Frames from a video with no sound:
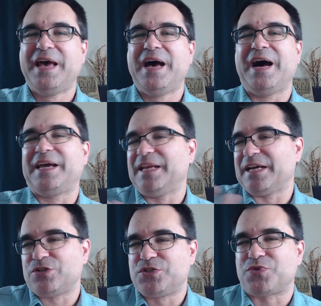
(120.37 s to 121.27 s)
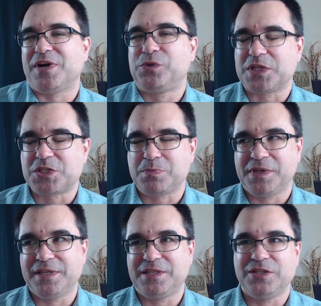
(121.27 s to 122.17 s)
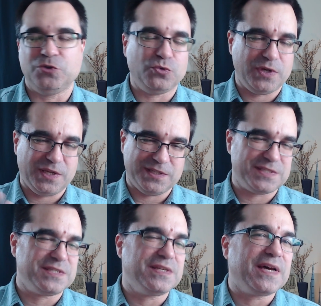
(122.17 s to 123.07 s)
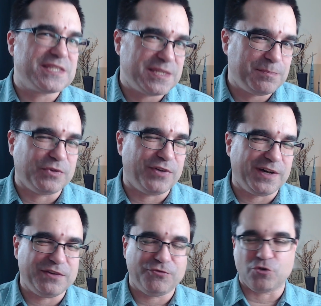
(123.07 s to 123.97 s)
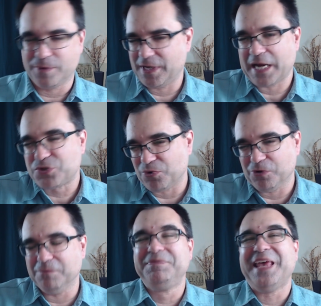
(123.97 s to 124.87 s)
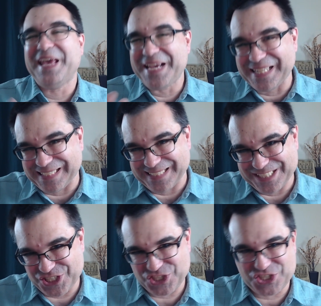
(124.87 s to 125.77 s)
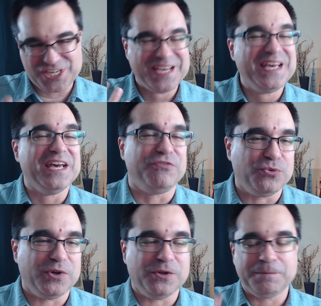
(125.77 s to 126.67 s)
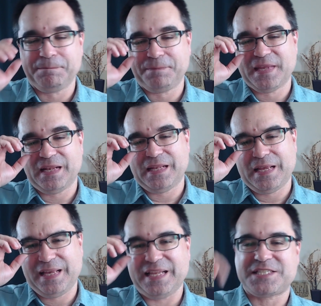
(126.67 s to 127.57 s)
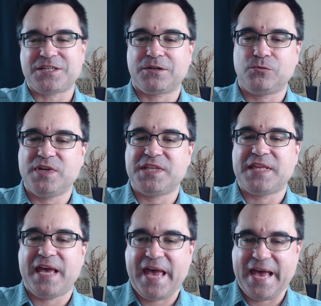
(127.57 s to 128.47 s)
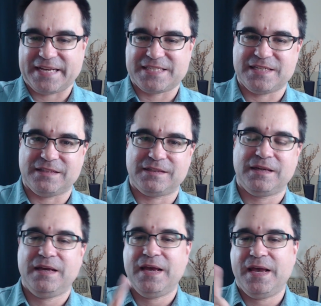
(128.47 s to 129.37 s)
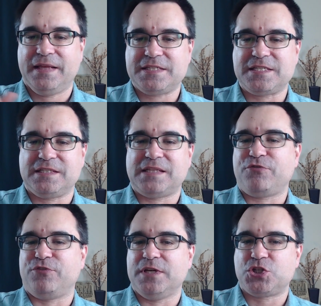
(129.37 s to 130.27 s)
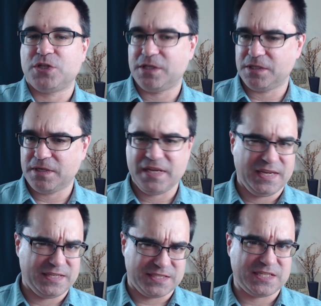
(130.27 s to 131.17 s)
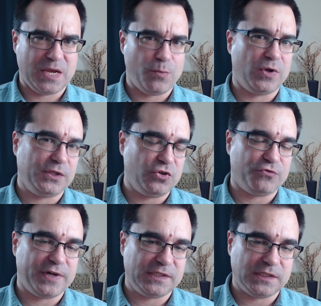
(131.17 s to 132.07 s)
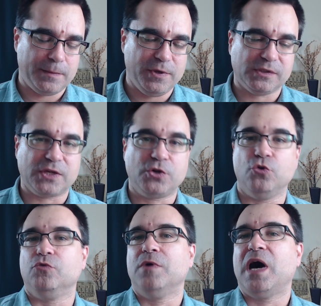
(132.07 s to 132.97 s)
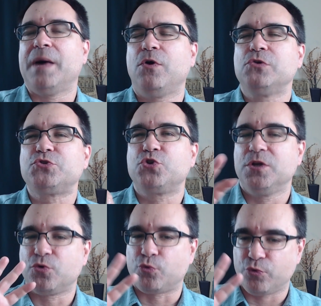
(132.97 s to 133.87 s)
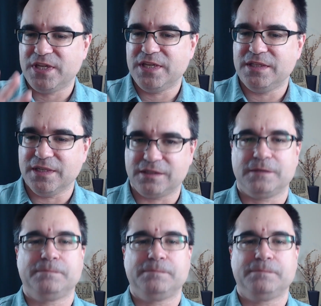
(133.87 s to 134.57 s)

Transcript: I can actually try to explain it to you in a simplified form, in actual English, if you will. Let's start with exit. This is the definition. It's the same one that you'll find in the building code. I'm also going to read it.